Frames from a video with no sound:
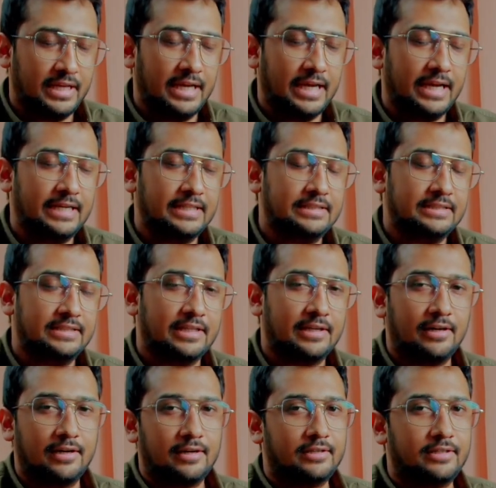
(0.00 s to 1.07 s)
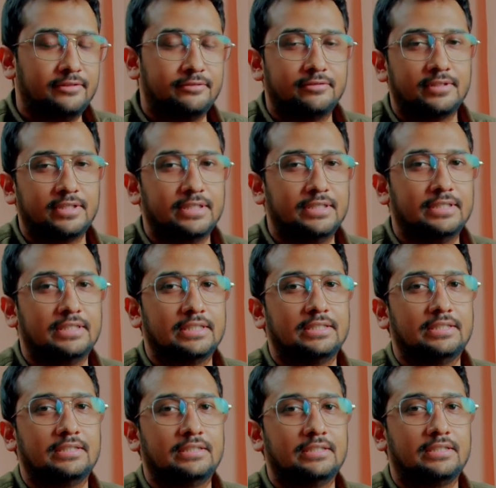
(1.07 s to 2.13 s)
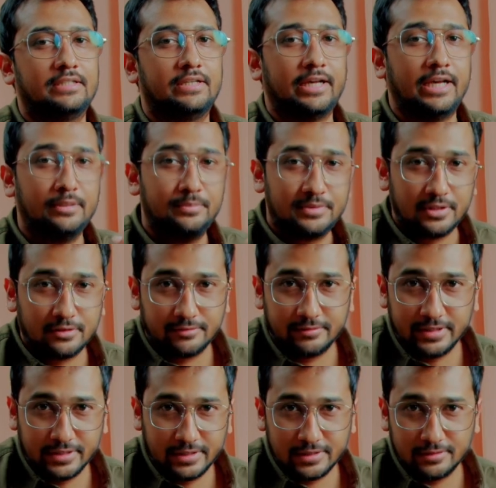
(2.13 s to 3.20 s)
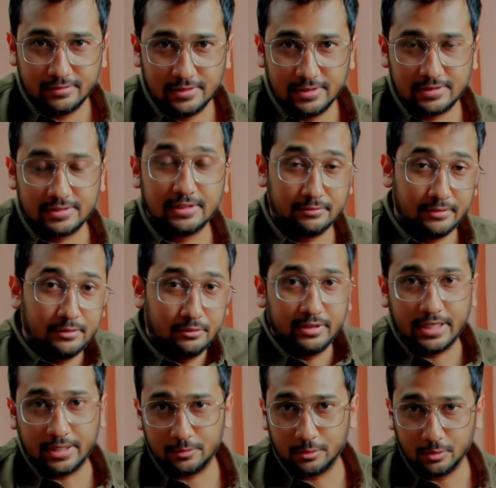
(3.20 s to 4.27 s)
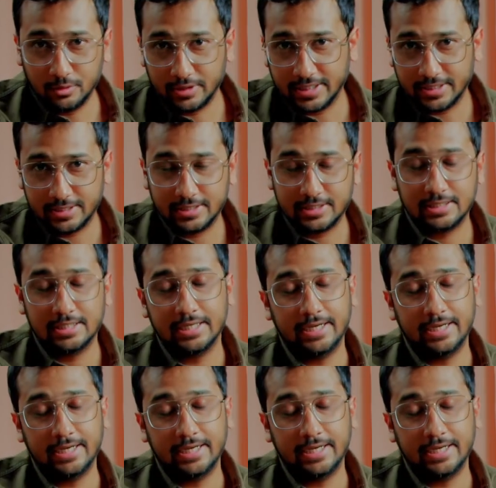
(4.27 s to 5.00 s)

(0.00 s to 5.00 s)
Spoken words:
And there are different types of intervals the way we have to look at it,